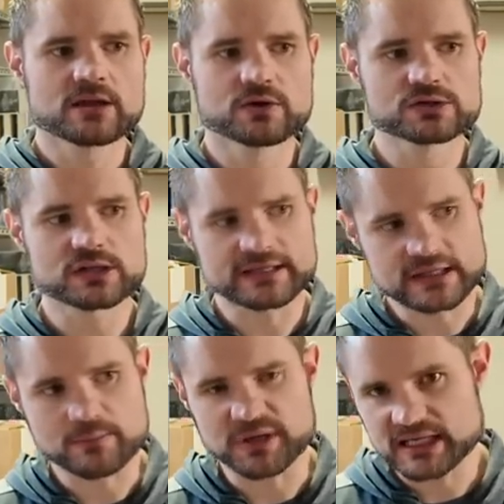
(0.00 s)
Those are like
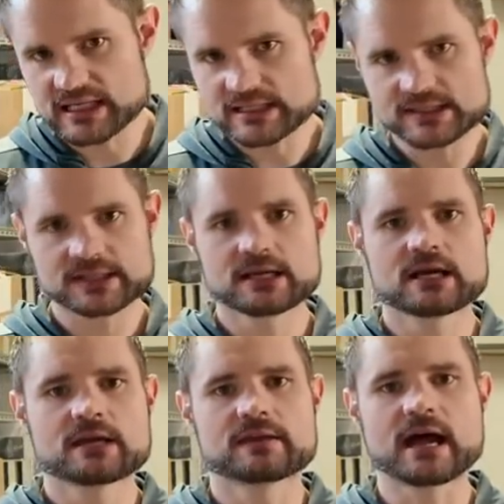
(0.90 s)
the biggies
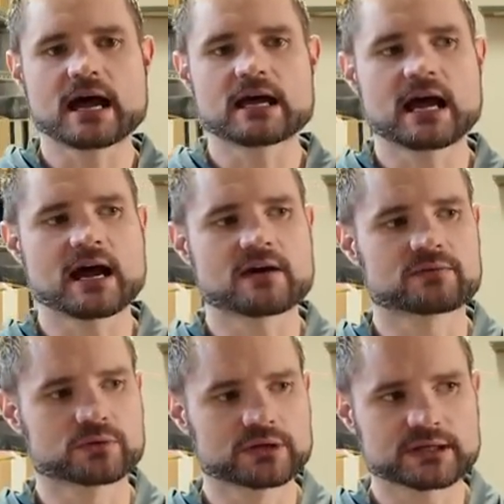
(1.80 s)
that have
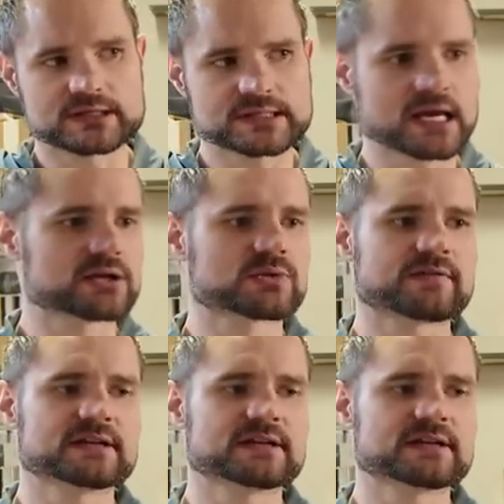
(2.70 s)
really good sales. We have